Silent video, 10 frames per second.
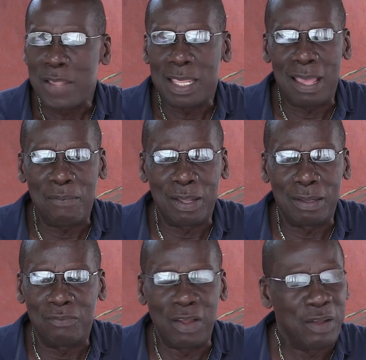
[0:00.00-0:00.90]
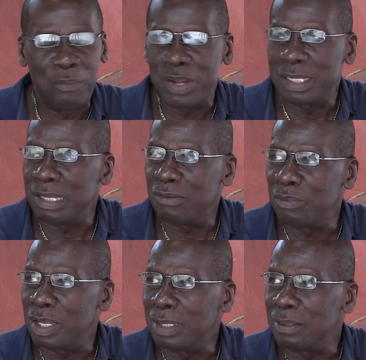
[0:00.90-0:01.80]
Yeah, man, very impressive,
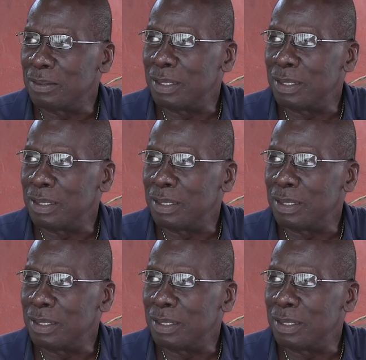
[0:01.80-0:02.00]
man.